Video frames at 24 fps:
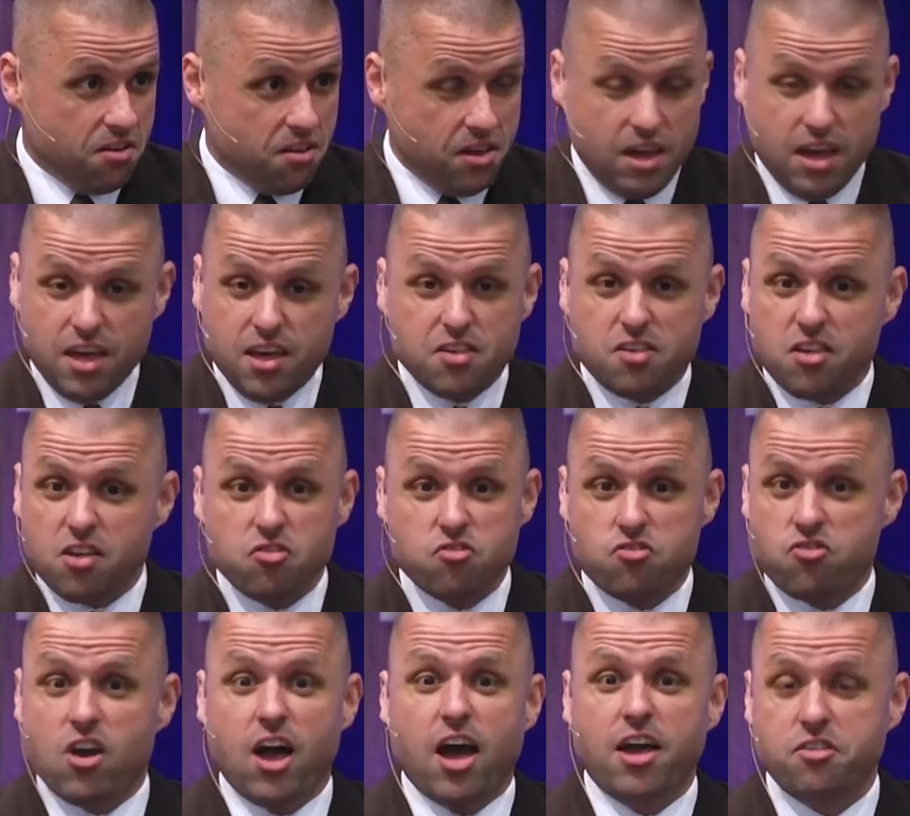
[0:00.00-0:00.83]
Is it
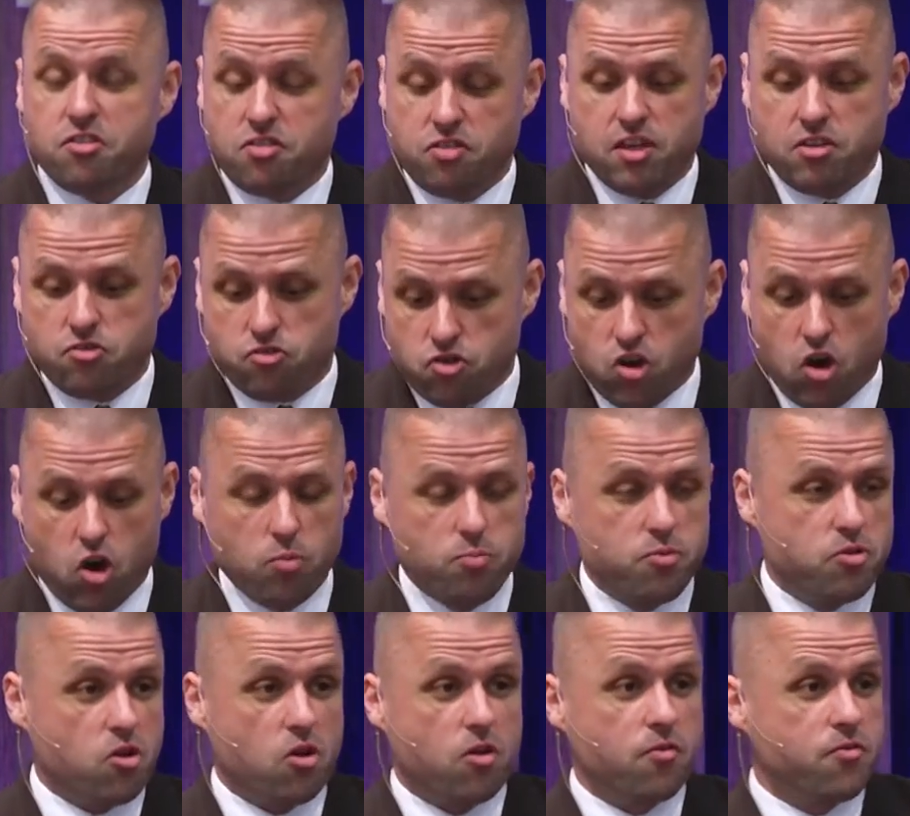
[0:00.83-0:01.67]
just that
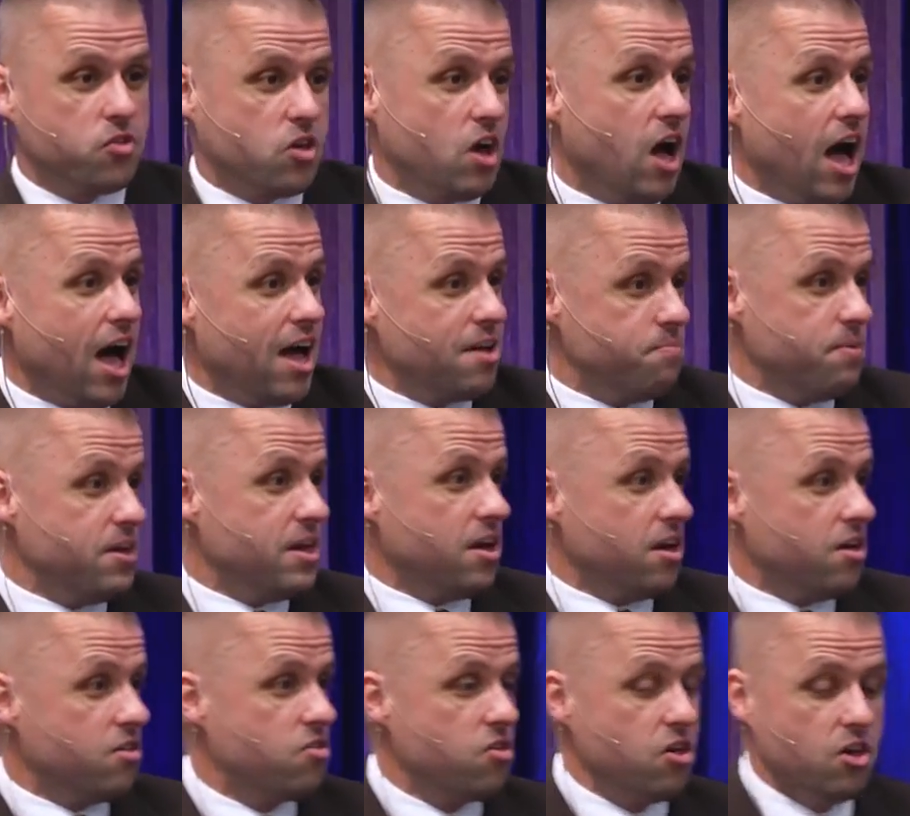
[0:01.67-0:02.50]
Job serves God
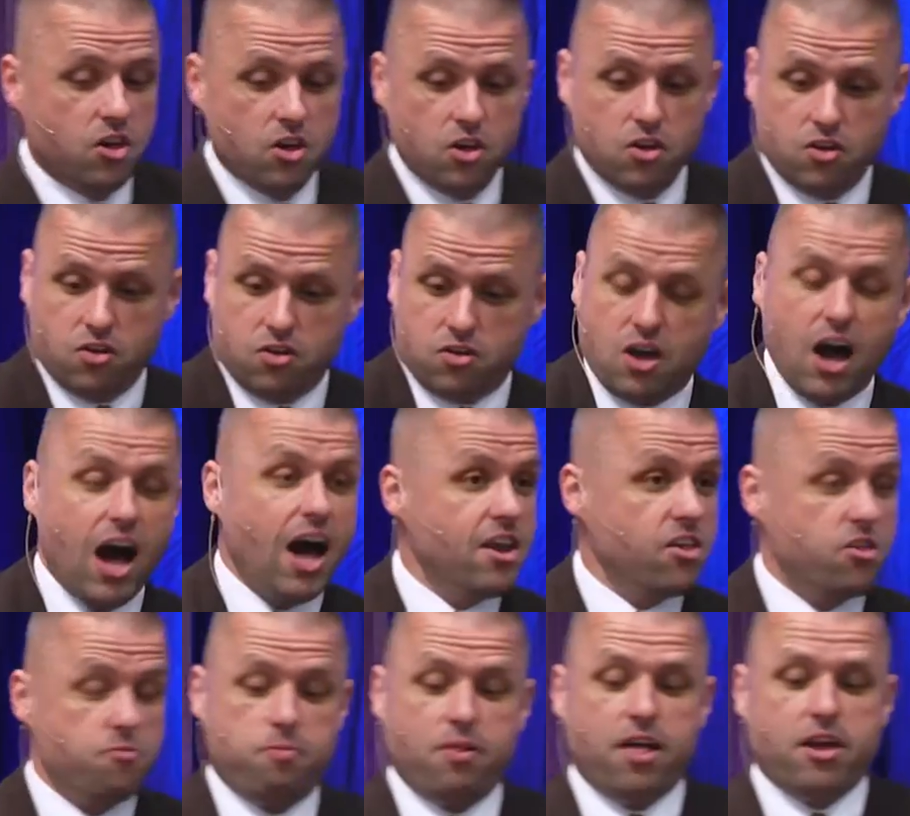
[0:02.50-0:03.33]
because
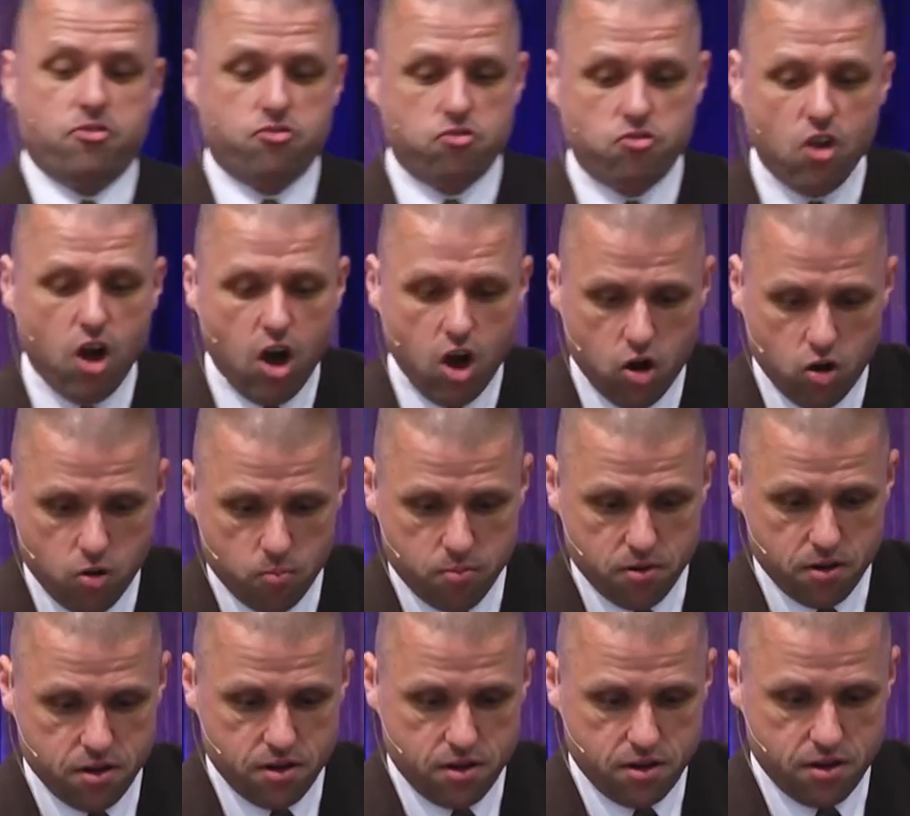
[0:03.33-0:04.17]
God has blessed Job?
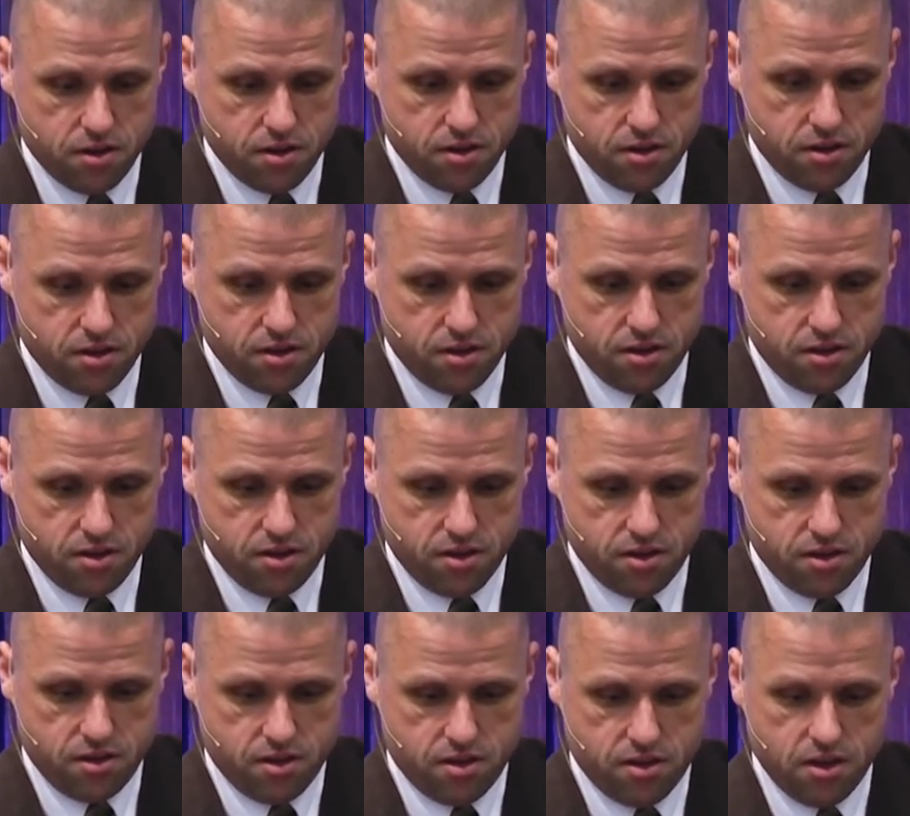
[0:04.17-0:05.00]

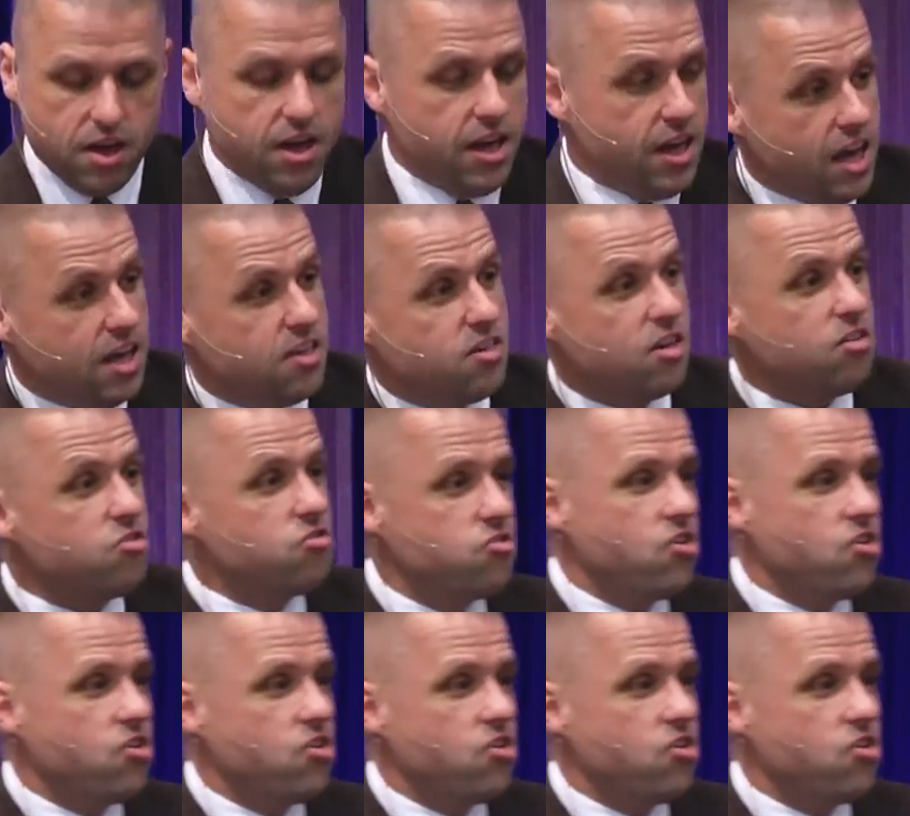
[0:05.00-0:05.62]
Is it